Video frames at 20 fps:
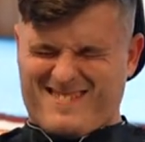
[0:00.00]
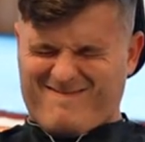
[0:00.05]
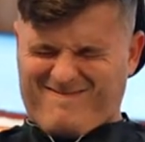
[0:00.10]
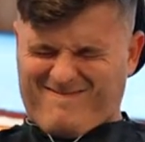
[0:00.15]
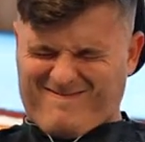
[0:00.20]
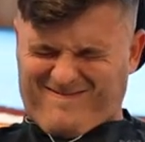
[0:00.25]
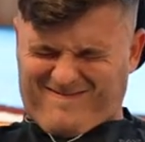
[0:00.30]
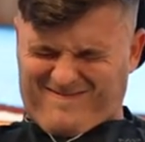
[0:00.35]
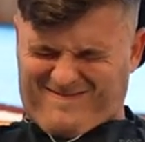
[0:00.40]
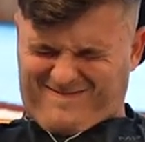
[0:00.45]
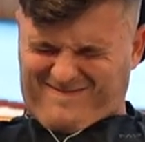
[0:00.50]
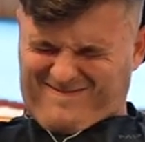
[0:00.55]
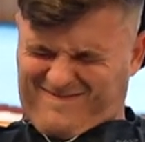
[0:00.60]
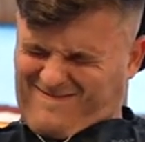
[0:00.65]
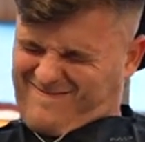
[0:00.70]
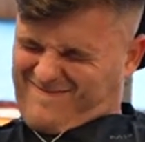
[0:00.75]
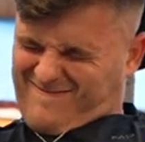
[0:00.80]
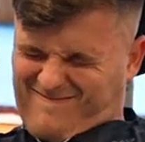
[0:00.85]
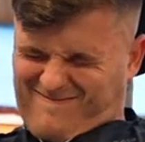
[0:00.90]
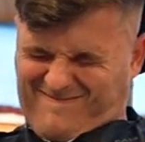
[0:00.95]
Up, up, up.
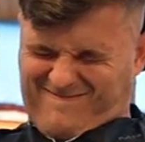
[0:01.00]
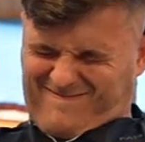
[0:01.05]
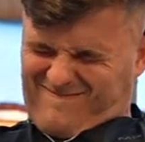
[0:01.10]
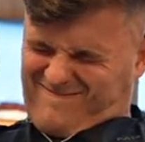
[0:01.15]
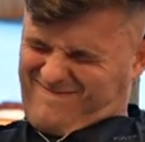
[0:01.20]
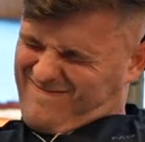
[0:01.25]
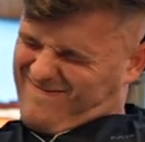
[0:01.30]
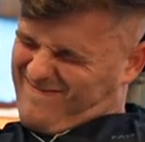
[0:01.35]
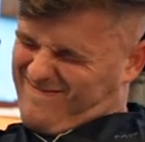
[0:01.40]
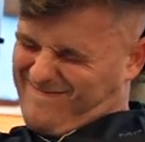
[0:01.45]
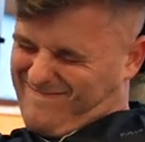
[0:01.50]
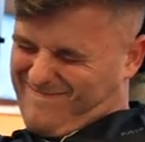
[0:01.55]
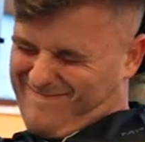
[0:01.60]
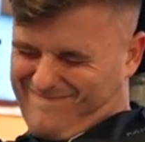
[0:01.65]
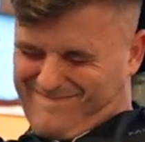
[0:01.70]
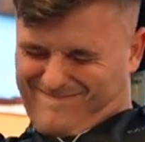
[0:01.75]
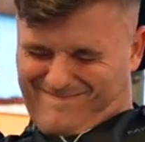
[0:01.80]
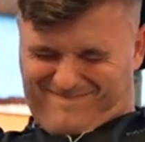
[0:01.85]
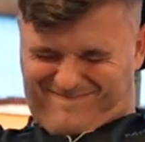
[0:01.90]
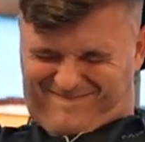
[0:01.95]

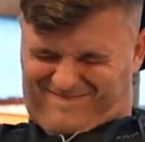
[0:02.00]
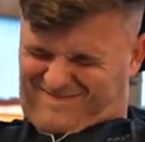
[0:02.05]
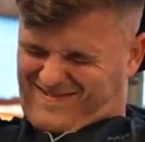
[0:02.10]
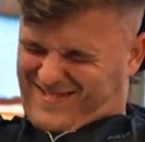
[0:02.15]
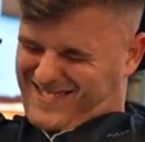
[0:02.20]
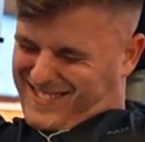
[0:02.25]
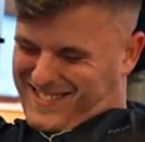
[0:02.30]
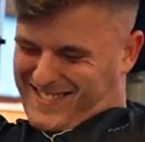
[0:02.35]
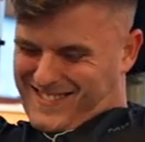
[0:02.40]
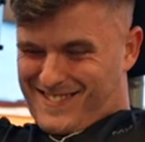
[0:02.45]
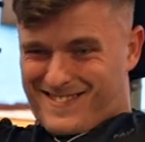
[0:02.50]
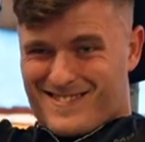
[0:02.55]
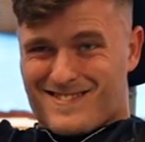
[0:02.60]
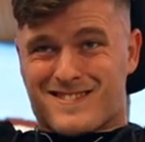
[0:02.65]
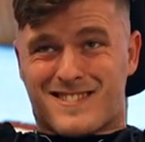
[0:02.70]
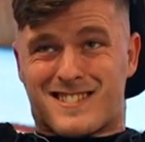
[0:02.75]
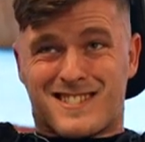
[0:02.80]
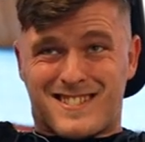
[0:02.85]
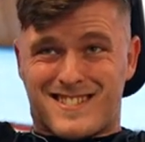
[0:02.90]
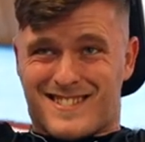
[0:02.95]
Stop doing all that shit,
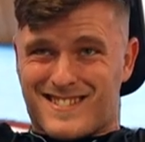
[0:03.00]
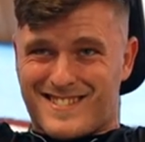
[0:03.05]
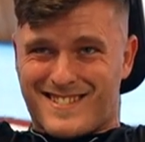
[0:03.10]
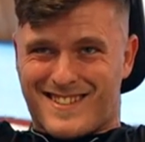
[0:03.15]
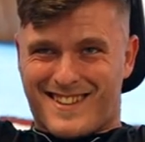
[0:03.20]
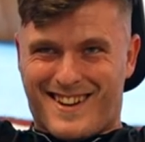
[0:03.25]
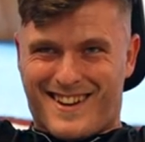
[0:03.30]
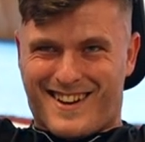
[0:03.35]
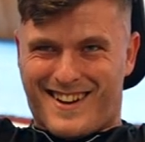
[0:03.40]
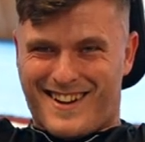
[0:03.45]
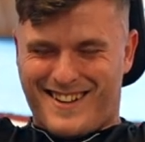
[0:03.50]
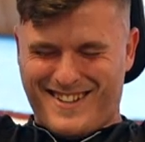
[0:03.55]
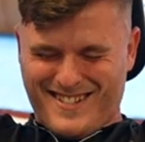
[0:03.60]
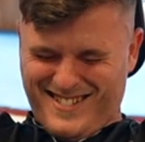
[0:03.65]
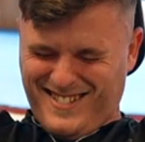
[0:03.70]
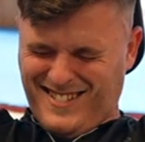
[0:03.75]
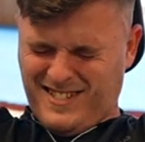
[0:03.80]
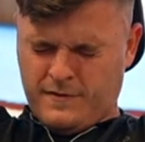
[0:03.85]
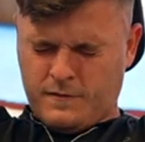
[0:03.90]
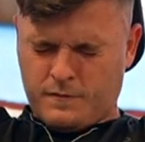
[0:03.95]
you're gonna hurt yourself.
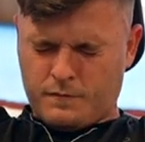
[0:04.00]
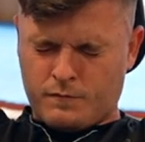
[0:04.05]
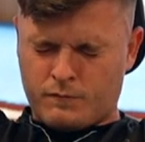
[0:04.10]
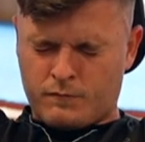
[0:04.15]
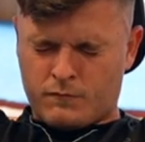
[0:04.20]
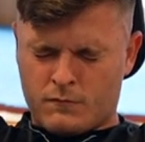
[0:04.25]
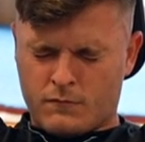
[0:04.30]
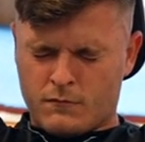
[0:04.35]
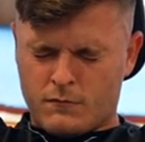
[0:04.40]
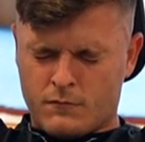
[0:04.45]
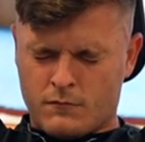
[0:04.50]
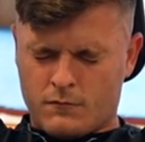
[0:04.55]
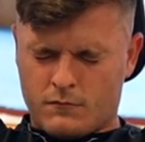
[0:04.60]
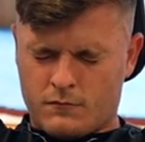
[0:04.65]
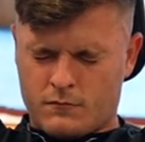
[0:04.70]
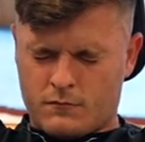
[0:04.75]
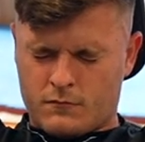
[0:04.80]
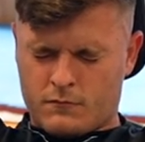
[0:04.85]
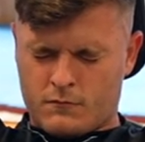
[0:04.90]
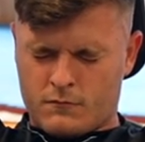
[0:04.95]

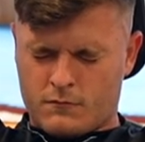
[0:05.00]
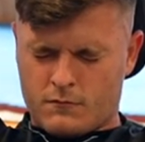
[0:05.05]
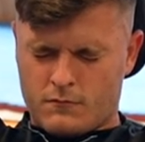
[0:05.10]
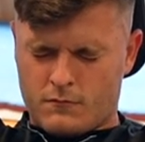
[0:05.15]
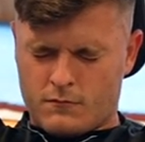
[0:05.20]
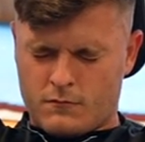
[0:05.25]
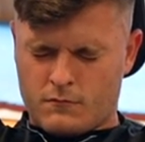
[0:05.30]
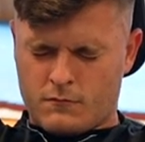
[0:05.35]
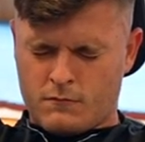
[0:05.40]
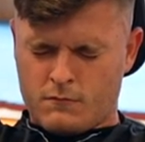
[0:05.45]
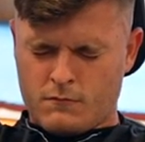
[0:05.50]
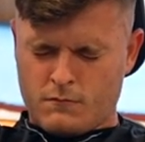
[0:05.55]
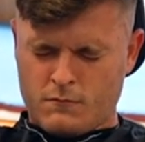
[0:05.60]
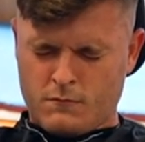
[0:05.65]
Drop it now.